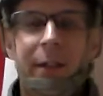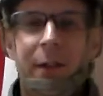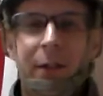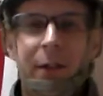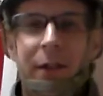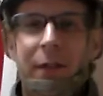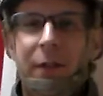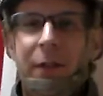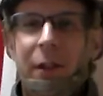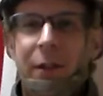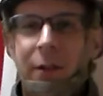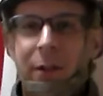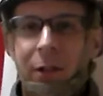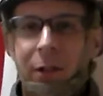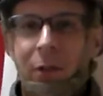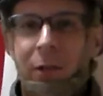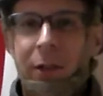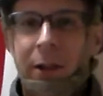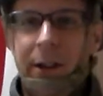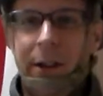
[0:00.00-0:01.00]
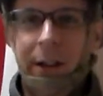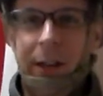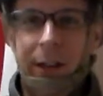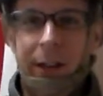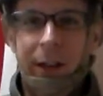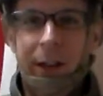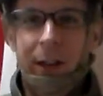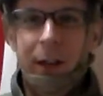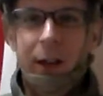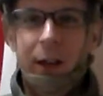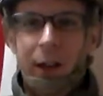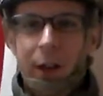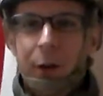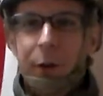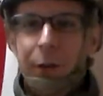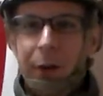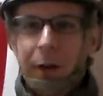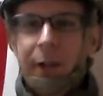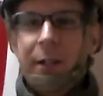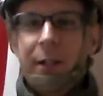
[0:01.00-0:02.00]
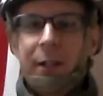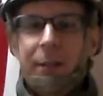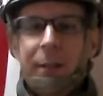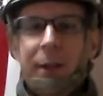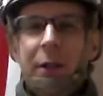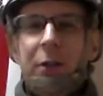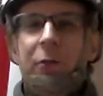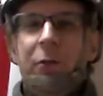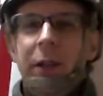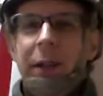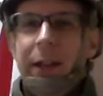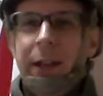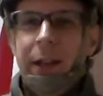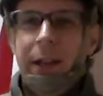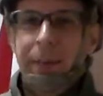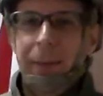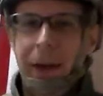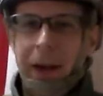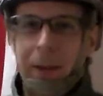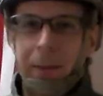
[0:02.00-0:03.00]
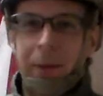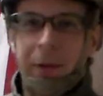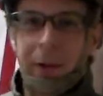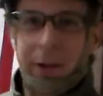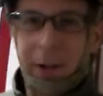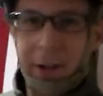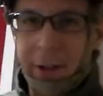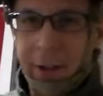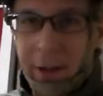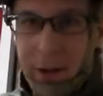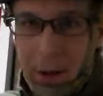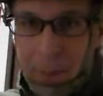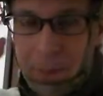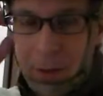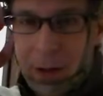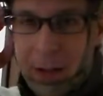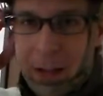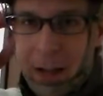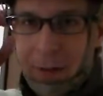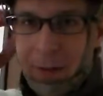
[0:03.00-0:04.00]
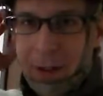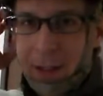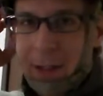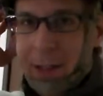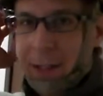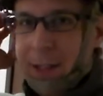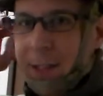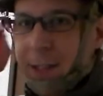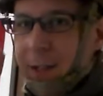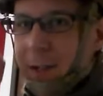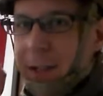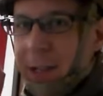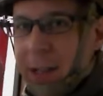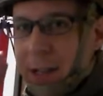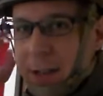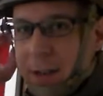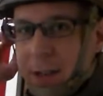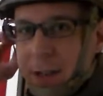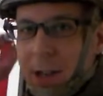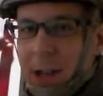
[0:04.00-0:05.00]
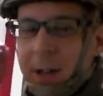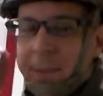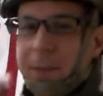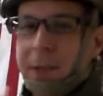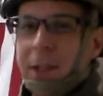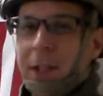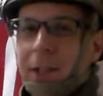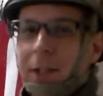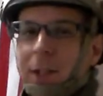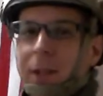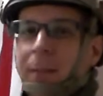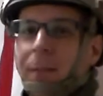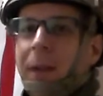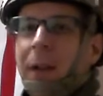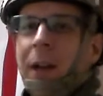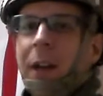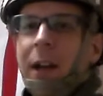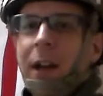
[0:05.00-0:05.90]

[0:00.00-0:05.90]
Don't even notice you're wearing it. Which is a big win in my book, although I'll probably have it connected to the comm system.